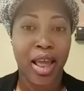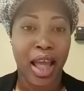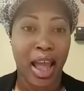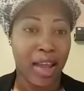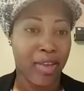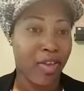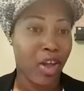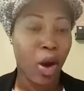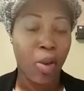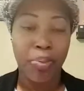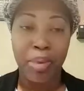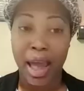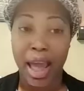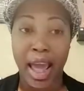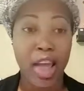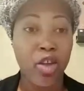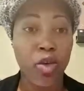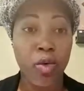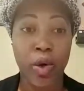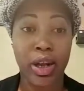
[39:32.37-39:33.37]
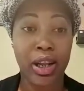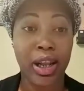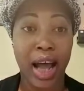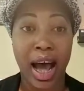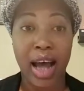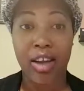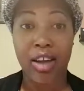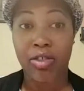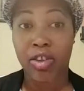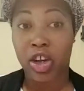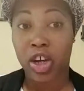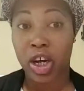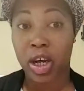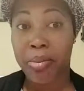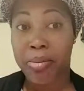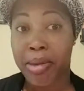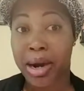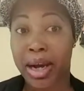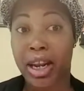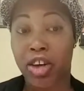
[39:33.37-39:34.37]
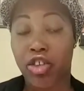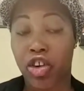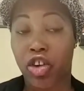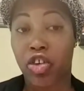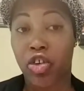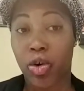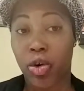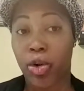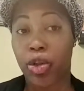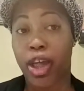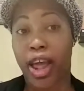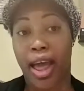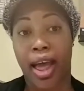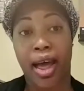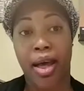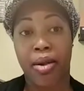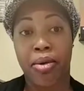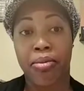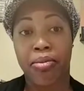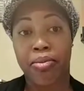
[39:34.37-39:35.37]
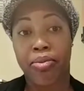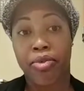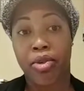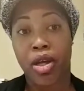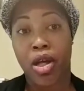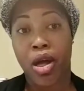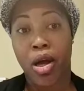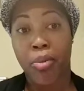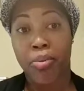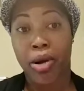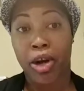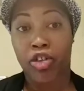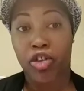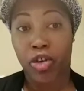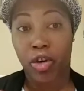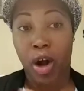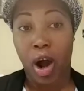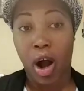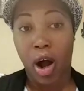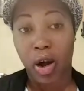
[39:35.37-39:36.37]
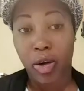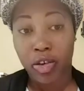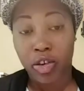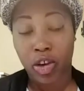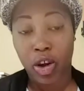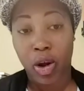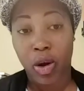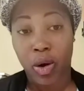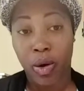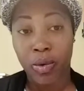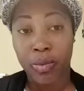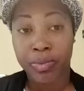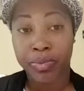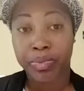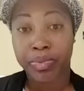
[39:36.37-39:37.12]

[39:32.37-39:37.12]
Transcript: And they'll pay you a lot of good money to do that, but you're also